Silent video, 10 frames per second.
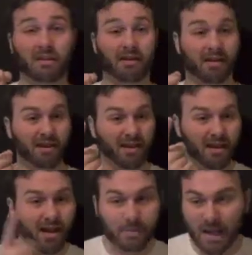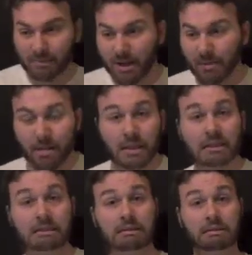to us in life,
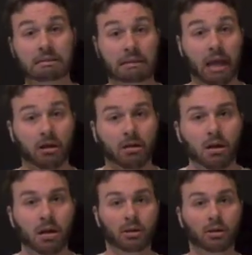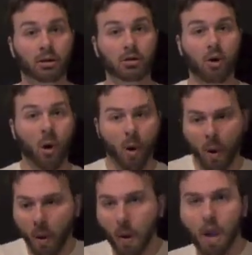but we can change
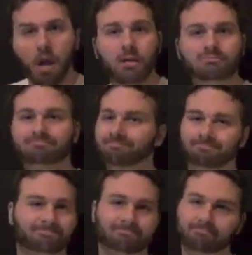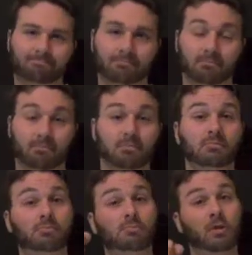the way that we
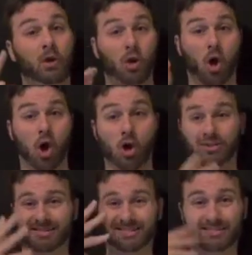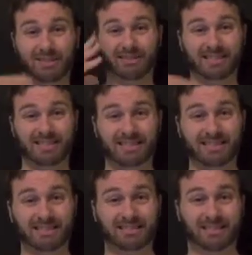experience it. That's the potential of
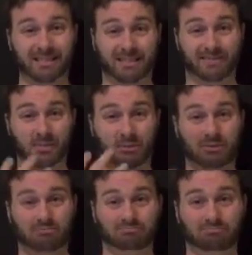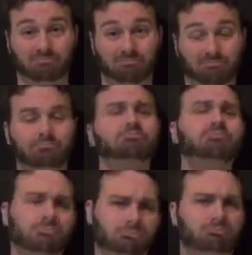meditation, of
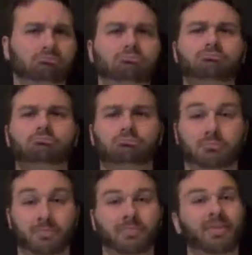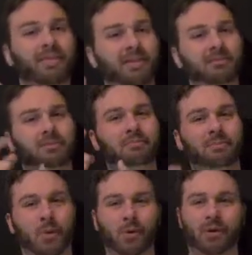mindfulness. You don't have to burn
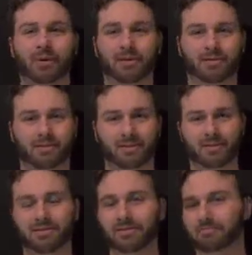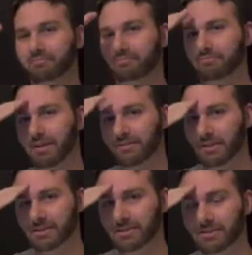any incense, and you
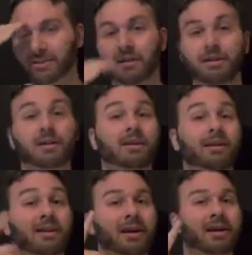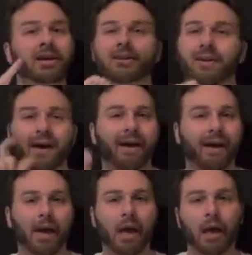definitely don't have to sit on the floor. All
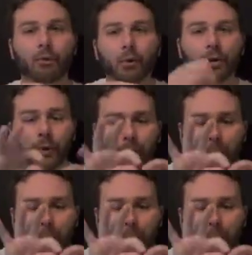you need to do